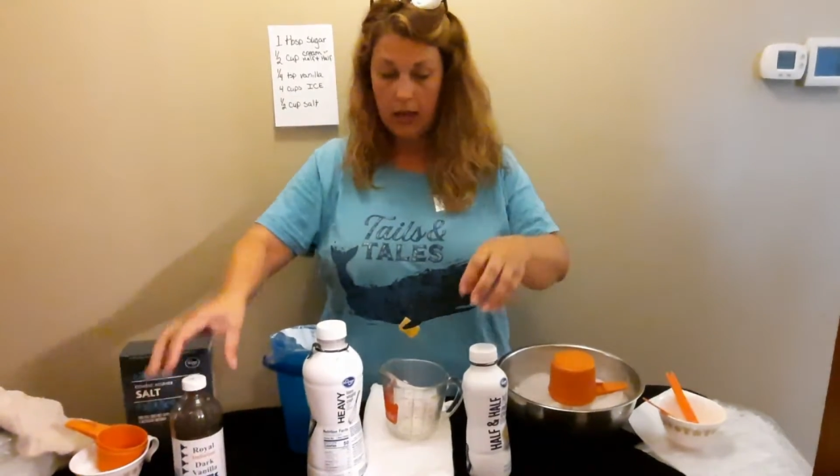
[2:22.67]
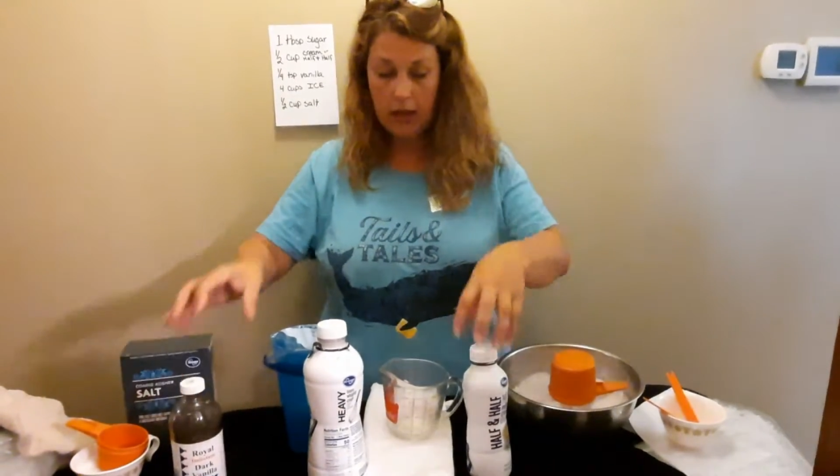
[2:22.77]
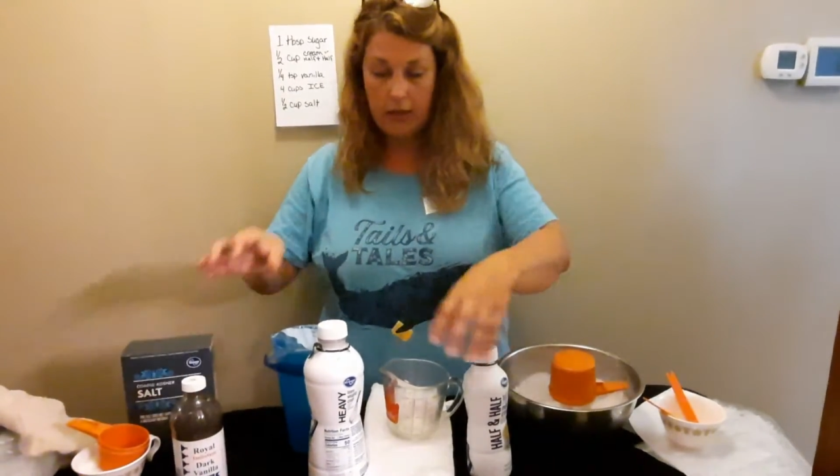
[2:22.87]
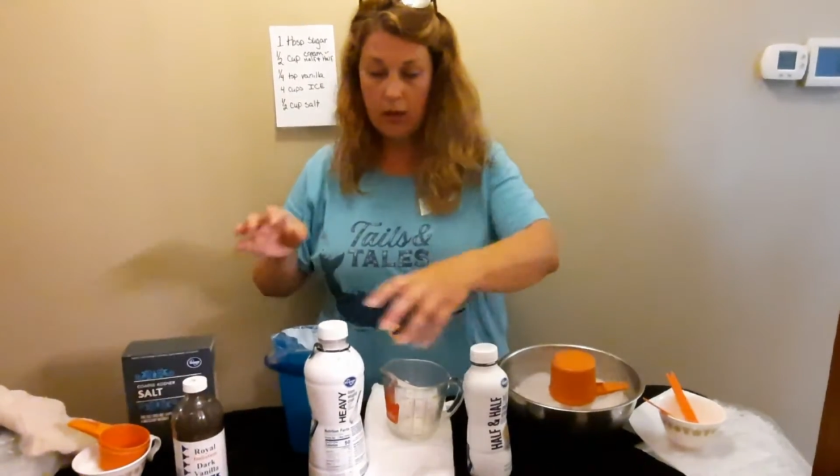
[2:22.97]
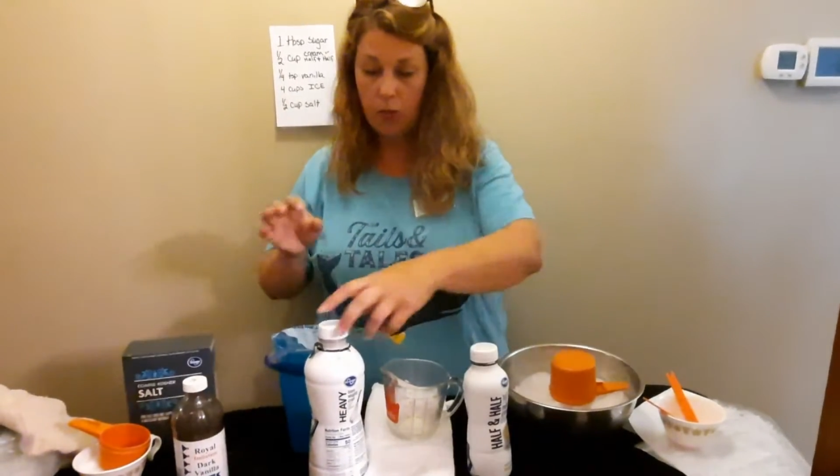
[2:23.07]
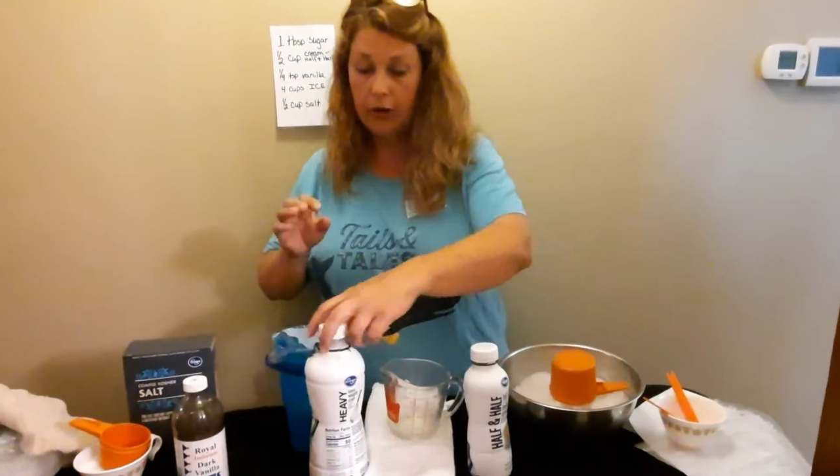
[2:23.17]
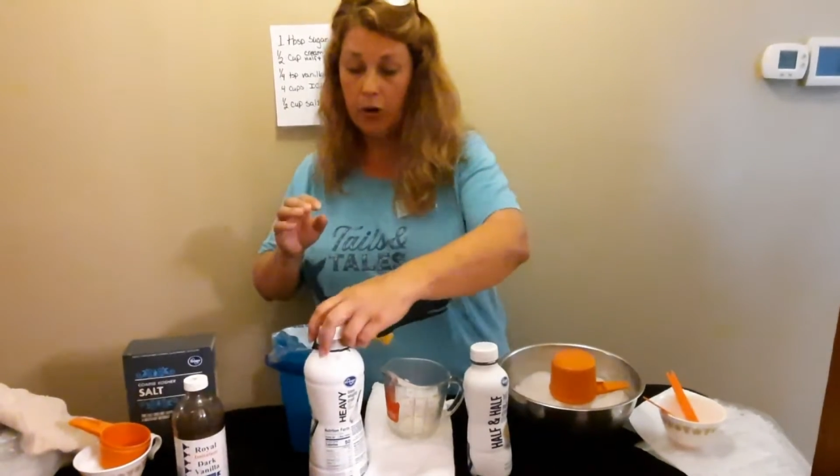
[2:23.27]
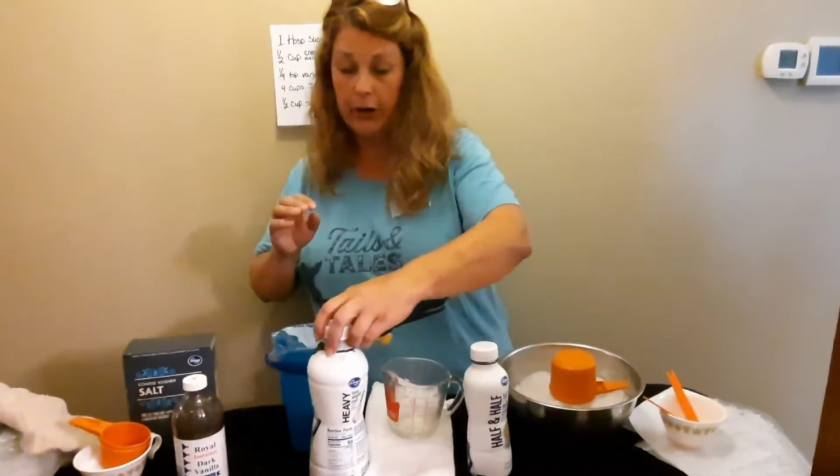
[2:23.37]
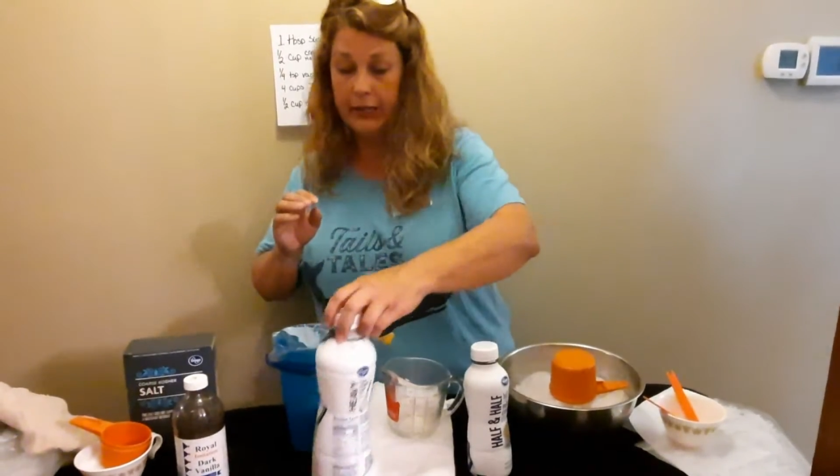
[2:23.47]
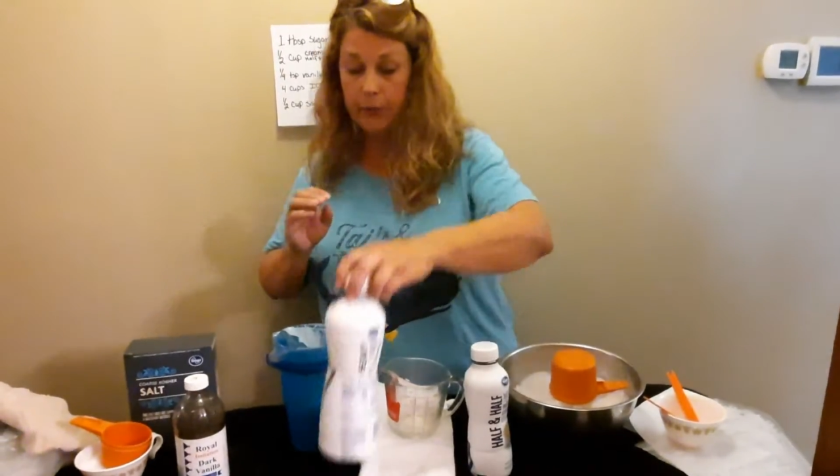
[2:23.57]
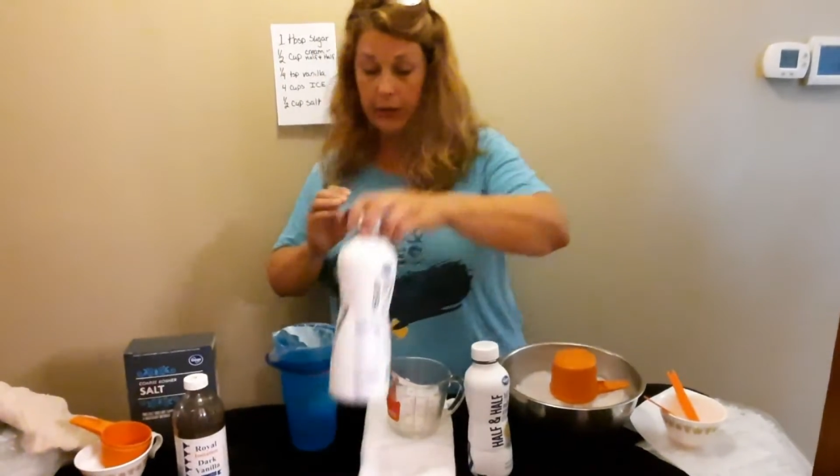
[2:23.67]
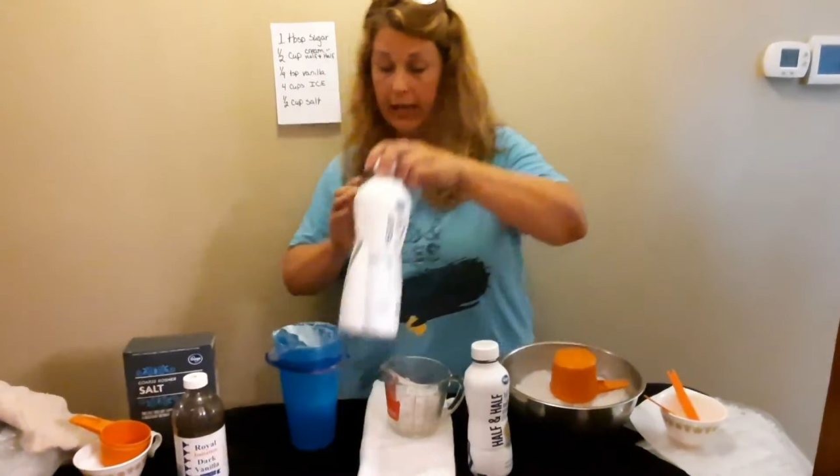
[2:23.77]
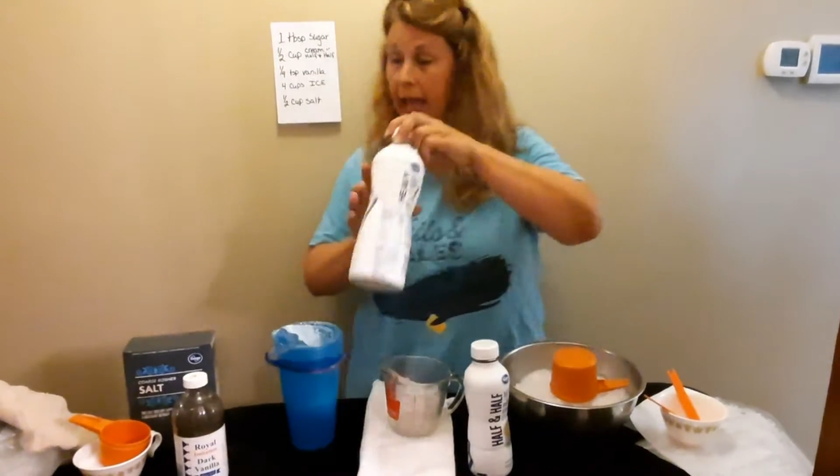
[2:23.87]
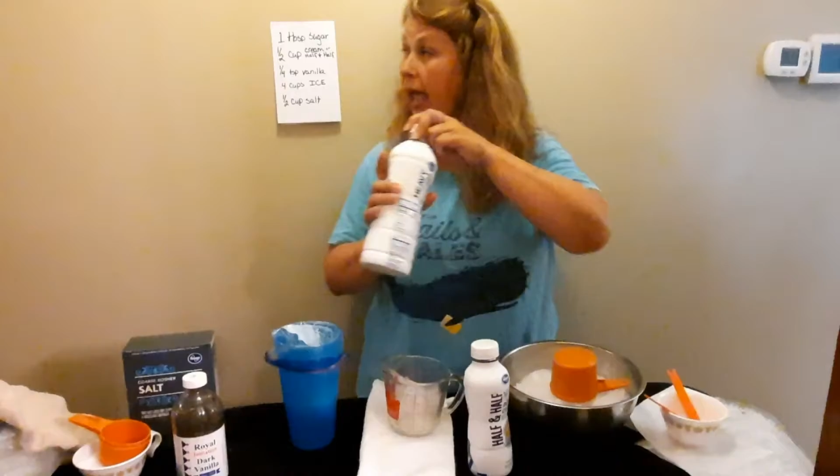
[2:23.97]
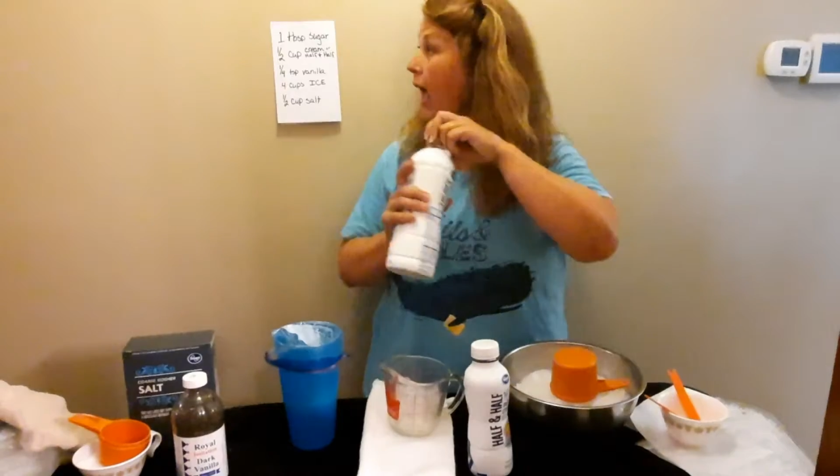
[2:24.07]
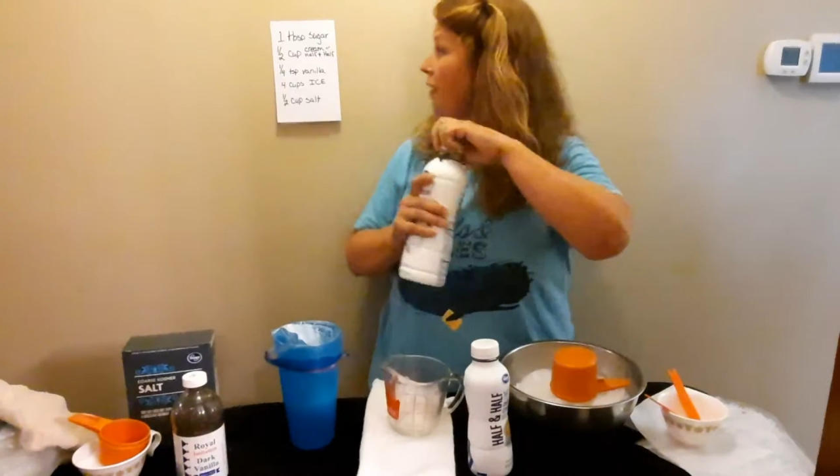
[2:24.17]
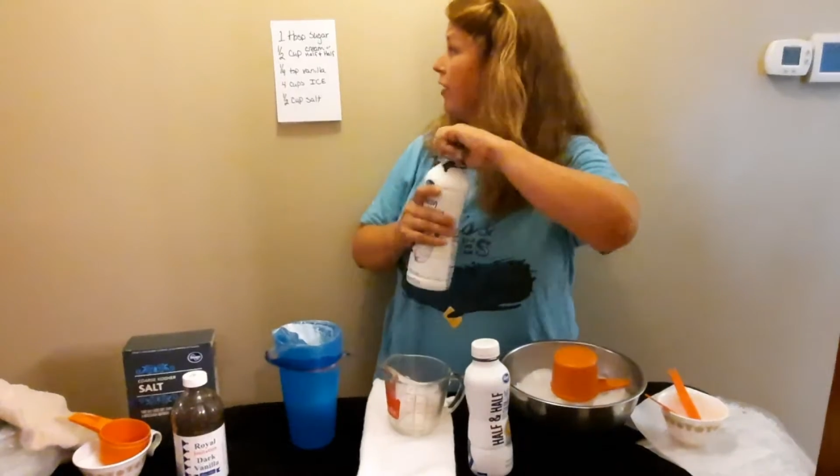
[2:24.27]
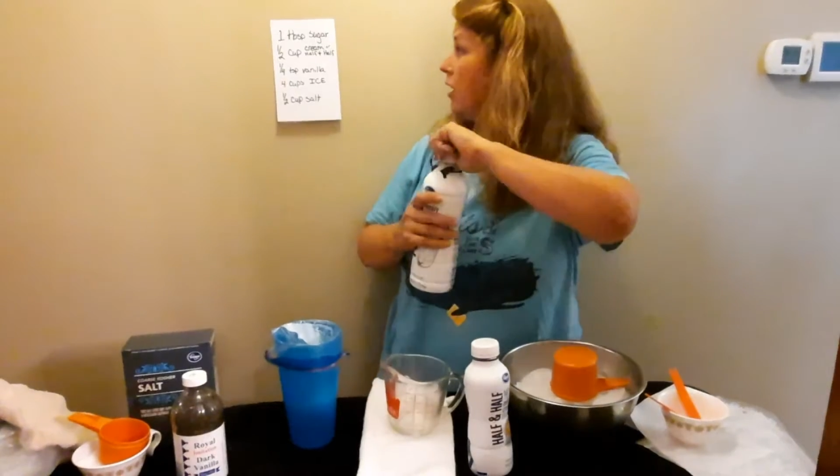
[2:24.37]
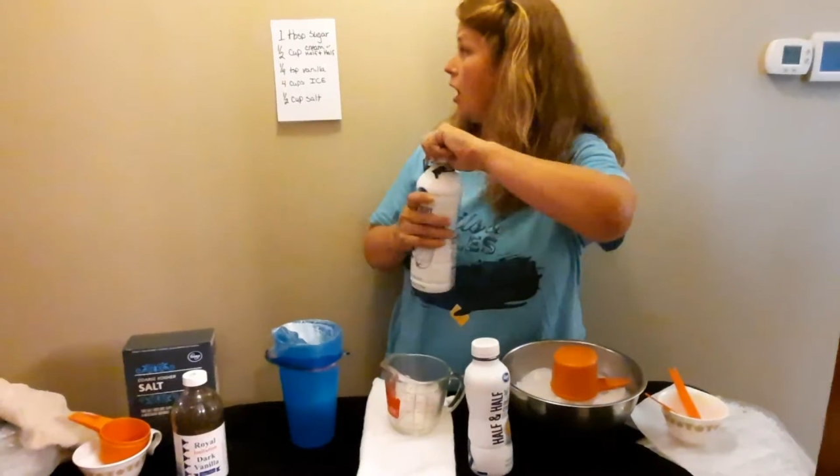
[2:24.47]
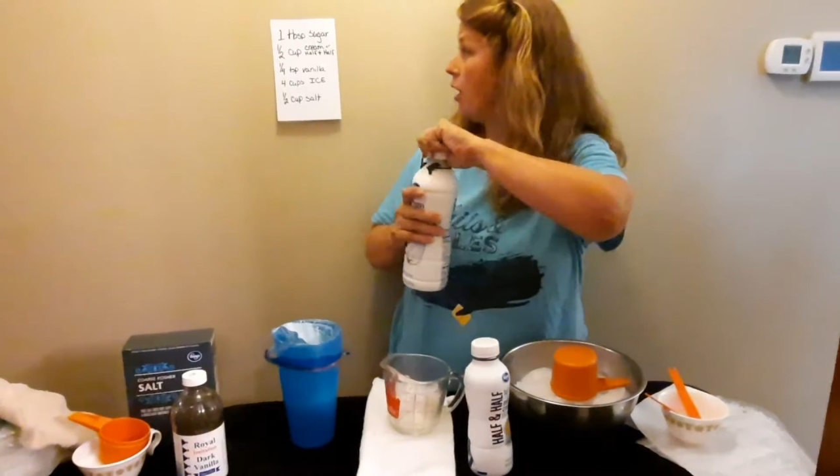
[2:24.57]
And then we're going to put a
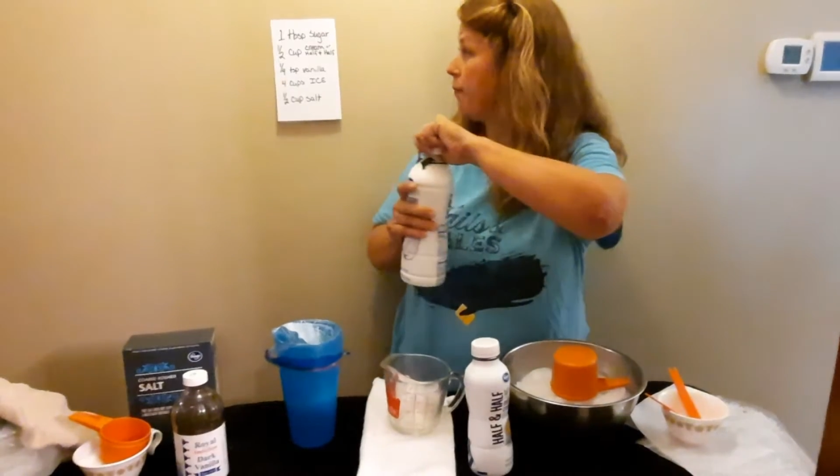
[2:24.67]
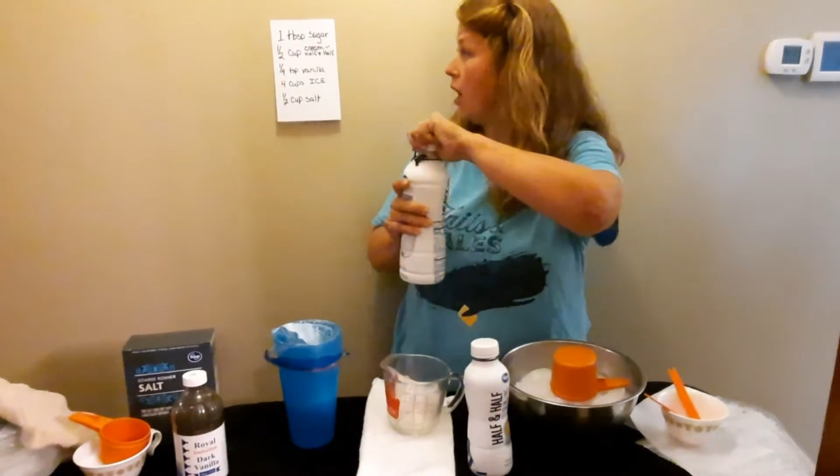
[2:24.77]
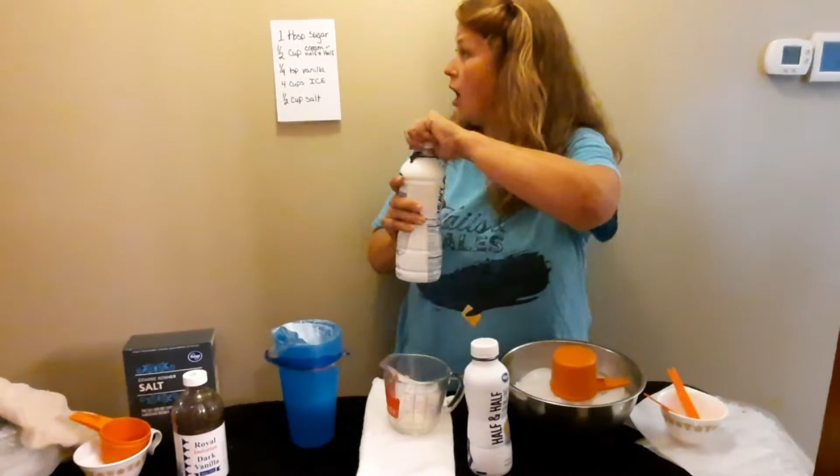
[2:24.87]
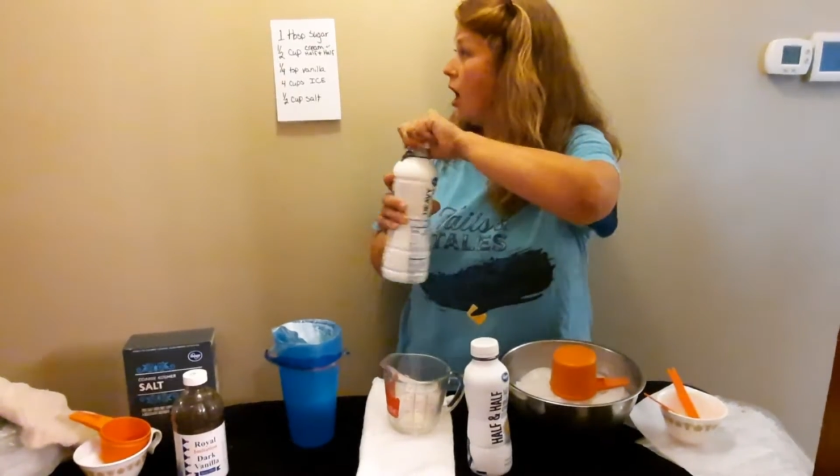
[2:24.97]
half a cup